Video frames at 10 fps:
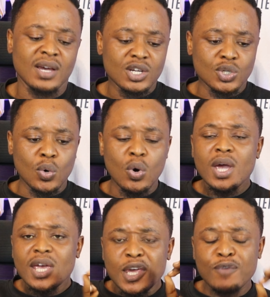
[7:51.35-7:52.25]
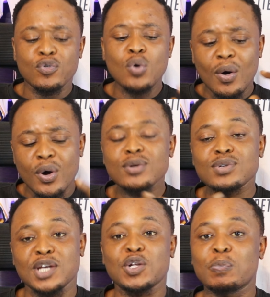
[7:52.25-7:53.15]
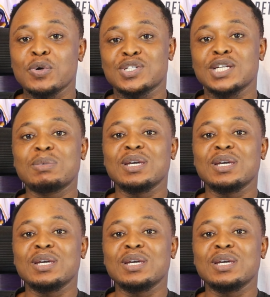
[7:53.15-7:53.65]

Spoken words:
So if you are going to set up your team